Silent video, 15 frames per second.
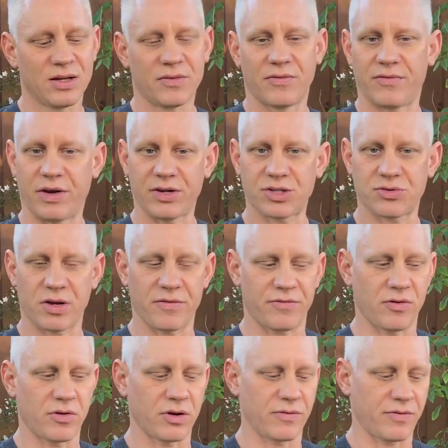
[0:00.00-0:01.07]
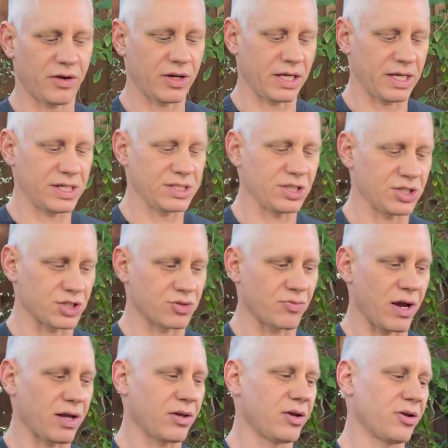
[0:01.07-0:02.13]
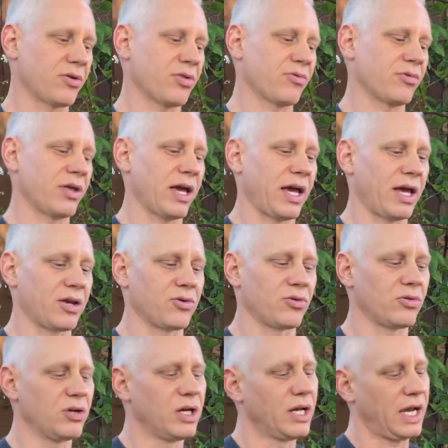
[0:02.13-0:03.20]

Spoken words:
very straightforward, very easy, just right here through the handle.